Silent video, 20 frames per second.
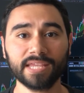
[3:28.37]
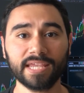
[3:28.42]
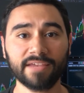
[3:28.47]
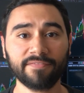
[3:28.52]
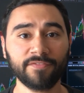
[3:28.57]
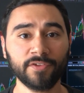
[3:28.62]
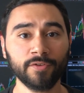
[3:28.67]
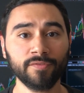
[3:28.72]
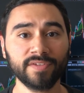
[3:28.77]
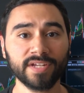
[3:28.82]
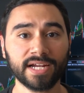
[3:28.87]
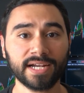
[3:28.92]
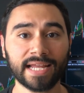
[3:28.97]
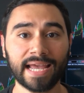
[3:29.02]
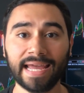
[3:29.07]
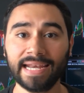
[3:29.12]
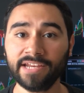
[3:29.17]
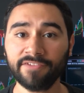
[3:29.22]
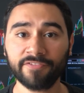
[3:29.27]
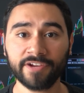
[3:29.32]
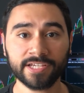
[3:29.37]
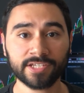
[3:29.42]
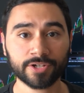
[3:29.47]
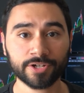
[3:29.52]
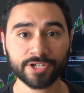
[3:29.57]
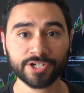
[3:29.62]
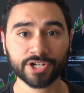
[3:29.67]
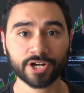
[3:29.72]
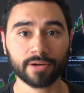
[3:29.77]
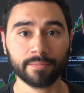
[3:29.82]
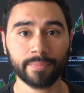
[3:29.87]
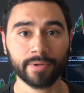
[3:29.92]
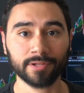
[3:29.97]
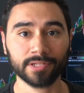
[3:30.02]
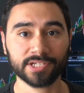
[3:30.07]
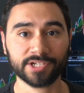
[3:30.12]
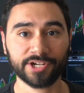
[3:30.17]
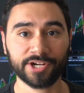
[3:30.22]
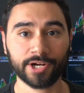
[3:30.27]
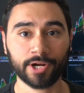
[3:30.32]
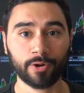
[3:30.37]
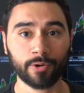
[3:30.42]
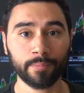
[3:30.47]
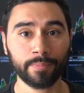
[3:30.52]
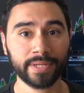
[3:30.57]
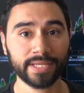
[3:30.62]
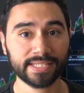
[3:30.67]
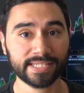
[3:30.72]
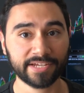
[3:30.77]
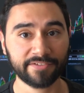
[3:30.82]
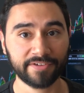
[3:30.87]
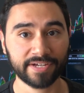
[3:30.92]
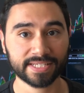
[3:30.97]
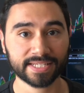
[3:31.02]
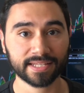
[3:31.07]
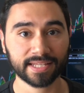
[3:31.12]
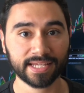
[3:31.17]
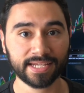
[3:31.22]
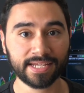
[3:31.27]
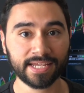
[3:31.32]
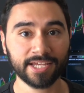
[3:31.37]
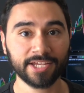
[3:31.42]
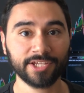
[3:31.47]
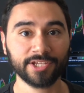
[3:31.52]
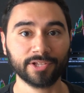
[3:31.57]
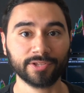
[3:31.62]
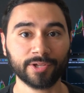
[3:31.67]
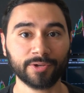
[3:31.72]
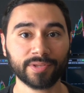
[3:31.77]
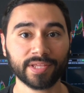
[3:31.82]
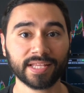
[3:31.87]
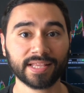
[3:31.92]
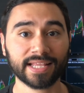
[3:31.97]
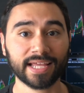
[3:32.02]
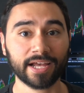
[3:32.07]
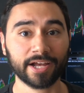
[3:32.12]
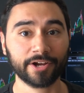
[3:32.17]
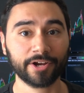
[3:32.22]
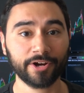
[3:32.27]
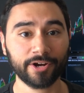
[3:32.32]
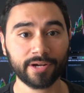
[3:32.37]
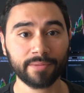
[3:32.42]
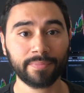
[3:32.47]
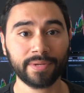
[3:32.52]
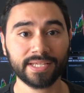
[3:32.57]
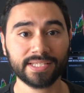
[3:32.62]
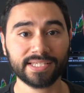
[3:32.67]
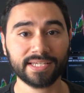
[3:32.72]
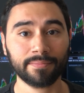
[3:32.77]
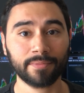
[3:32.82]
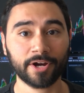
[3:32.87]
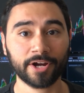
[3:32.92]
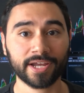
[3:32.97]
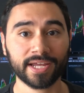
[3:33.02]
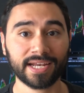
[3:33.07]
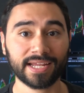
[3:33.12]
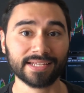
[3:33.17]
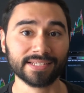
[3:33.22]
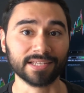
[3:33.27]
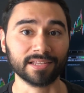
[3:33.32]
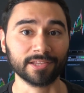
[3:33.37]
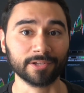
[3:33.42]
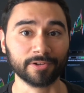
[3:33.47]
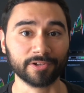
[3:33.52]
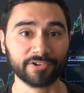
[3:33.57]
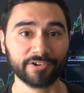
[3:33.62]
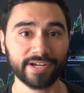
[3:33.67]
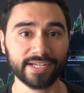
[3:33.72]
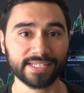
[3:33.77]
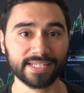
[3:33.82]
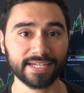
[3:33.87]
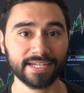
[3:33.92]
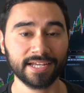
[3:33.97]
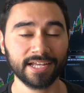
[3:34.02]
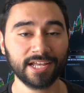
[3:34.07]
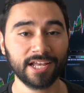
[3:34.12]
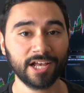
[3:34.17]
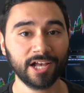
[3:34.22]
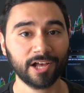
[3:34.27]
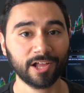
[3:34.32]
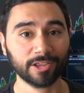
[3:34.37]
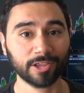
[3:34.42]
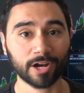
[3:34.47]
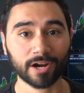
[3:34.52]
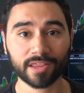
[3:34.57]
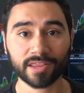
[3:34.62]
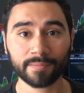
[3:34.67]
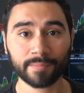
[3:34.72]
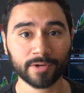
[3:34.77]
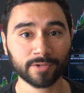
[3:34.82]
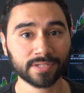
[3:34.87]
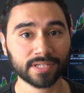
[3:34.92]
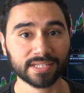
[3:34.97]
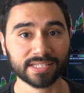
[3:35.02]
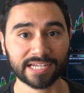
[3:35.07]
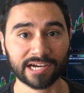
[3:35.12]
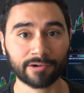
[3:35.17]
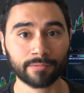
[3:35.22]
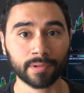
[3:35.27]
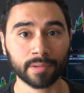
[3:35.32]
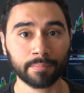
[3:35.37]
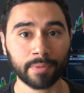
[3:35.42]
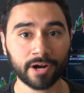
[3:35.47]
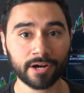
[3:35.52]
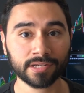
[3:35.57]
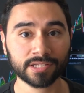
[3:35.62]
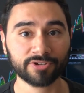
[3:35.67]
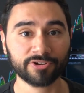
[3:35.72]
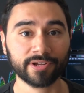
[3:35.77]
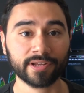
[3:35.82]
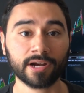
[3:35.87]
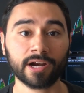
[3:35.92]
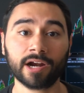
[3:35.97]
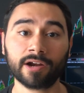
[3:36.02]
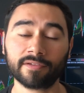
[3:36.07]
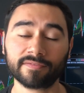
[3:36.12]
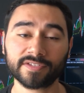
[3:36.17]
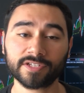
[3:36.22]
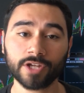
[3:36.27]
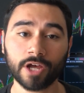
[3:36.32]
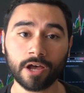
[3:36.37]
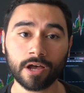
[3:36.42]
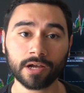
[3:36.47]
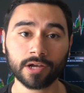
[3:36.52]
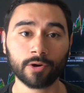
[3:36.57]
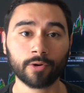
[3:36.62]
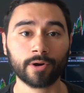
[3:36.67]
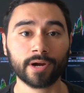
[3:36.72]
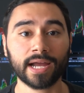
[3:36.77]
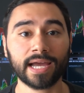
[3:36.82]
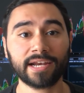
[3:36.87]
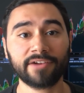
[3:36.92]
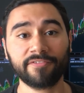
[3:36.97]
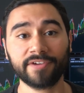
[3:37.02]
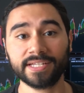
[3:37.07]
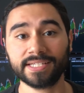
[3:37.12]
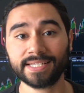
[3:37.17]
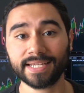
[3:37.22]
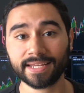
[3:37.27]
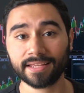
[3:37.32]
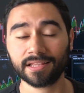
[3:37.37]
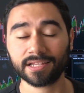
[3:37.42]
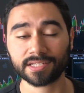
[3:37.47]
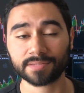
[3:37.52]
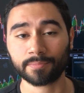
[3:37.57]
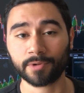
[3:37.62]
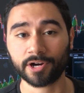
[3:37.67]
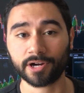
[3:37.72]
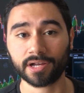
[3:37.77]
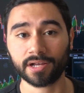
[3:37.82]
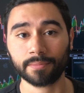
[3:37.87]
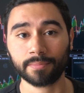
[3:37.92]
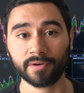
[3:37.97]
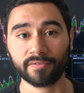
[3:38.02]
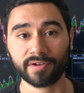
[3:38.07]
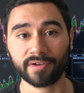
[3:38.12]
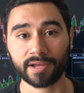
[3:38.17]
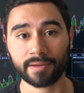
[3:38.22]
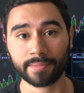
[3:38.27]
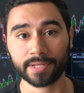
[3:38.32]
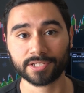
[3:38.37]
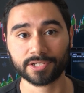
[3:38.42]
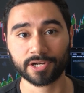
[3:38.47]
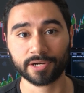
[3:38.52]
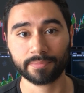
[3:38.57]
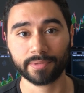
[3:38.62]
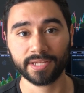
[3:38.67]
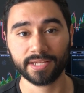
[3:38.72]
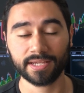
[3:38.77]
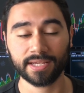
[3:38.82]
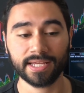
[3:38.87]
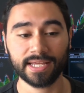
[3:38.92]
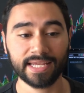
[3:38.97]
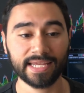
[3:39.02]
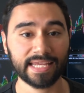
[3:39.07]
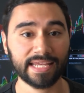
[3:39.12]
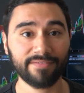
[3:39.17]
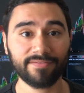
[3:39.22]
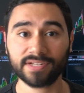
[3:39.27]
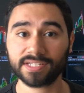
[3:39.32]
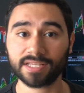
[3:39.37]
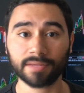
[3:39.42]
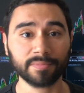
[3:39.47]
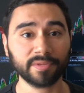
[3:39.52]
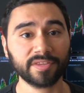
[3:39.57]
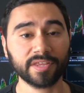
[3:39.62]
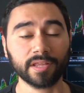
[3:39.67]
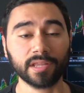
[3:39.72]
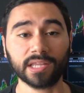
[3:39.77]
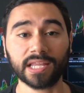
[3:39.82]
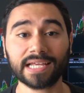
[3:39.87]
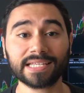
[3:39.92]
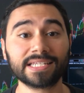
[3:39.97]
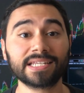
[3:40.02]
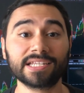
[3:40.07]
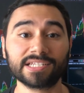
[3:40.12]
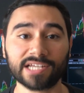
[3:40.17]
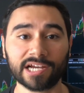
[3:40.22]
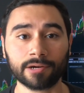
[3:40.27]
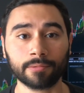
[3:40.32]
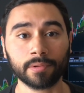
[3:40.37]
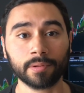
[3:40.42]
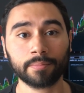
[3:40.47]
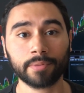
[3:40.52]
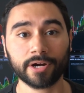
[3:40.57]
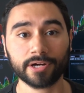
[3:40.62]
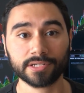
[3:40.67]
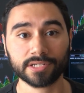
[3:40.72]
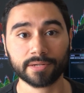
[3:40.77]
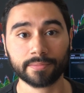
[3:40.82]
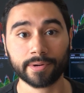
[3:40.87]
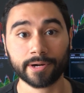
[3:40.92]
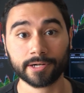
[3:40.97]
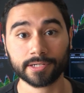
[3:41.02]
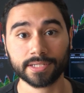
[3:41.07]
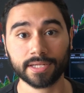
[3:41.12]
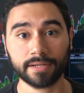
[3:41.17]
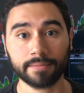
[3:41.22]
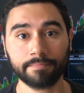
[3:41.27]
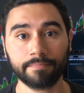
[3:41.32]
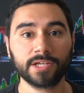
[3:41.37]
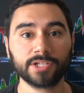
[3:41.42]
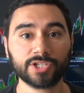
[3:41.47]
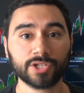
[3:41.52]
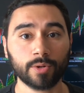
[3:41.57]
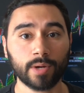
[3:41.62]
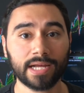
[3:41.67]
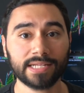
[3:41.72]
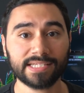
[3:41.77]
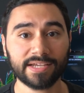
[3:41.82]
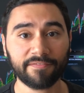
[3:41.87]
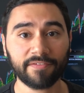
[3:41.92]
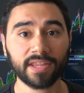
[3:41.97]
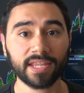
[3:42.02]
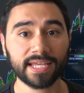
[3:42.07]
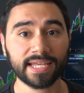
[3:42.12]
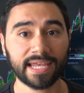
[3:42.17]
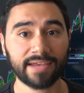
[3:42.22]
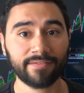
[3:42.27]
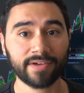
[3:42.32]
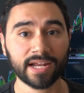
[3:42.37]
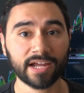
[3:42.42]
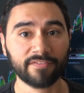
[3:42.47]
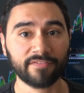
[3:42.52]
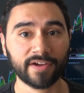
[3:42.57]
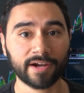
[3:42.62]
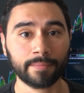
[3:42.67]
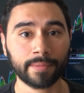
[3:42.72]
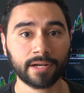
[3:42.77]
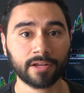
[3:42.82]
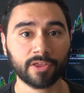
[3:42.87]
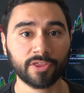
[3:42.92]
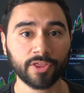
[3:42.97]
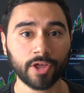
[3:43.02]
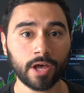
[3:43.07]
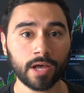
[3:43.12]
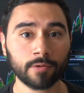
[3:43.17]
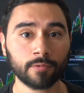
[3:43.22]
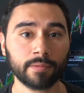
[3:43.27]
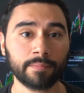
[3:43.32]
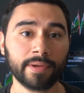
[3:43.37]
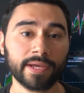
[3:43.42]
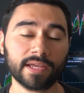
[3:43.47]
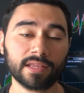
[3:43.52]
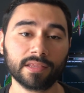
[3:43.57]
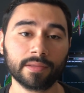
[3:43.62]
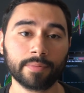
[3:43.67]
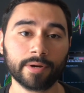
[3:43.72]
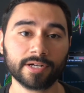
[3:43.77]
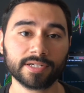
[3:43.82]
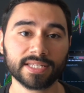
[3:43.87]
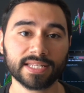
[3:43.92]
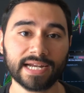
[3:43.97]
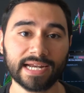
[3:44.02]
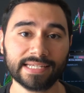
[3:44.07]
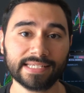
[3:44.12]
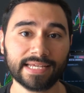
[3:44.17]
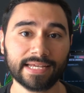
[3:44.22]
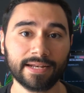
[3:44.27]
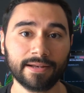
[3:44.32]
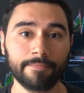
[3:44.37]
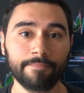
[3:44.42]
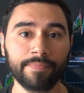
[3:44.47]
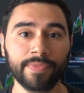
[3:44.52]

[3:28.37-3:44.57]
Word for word: If you've done any research on building your own P C recently, you'll know that the current P C market is a little crazy. A lot of the most desirable parts are either out of stock or at a ridiculous markup over M S R P. Even some of the less desirable parts are marked up. So I definitely gave it a fair amount of thought when picking the parts that I did.